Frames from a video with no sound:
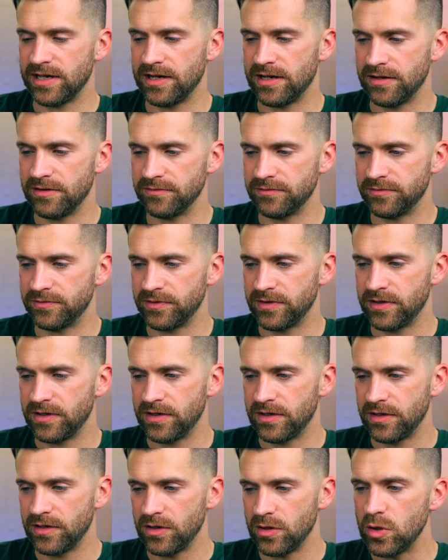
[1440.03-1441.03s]
of
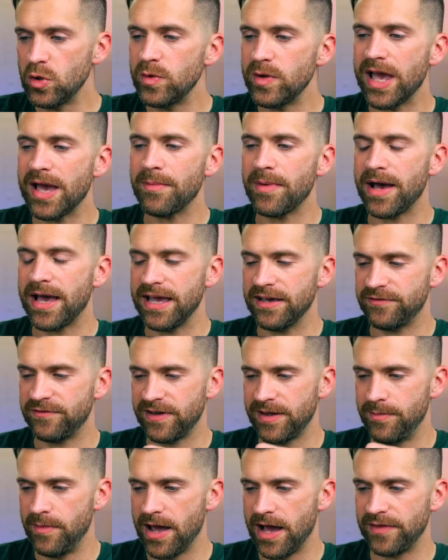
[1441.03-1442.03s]
who am I if
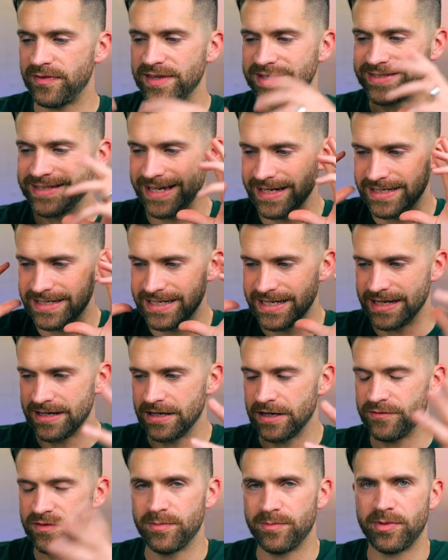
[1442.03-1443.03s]
I'm not this idea
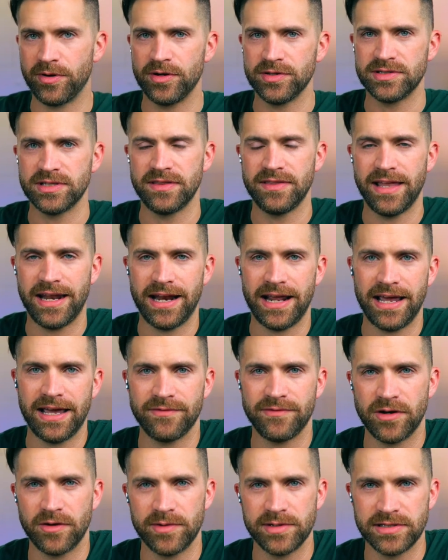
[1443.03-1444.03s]
of the person that I
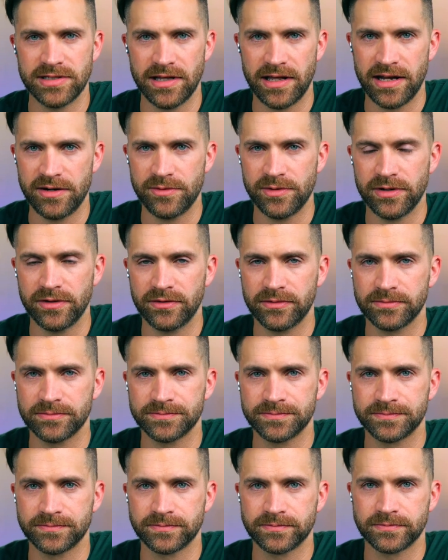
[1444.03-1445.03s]
have always thought I was.
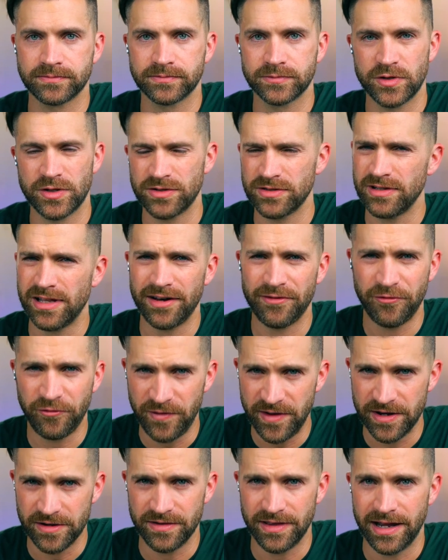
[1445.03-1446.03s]
So there's a lot of
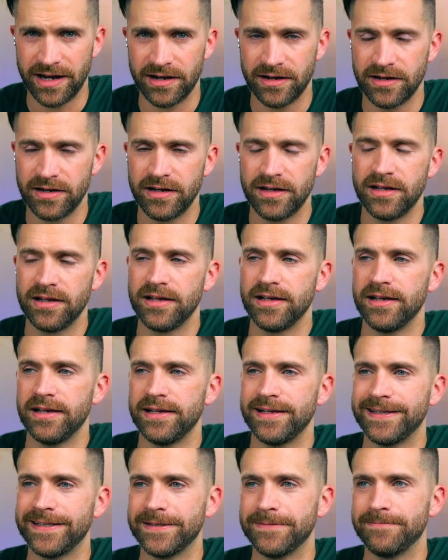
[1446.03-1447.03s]
fear there.
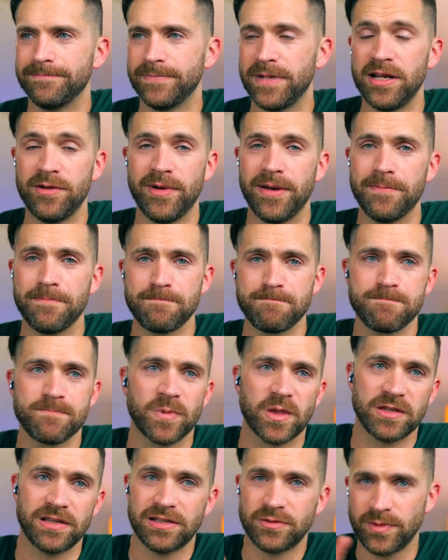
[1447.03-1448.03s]
But anyway,
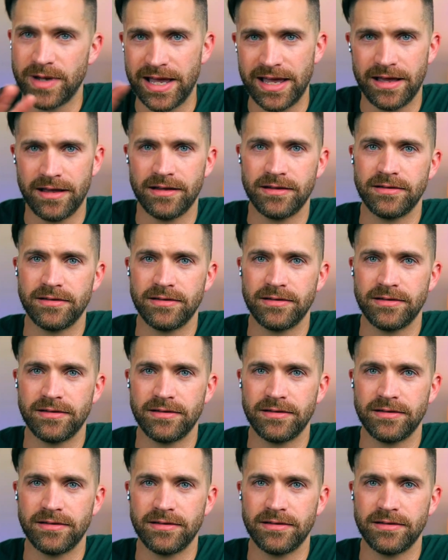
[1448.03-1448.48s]
so that's why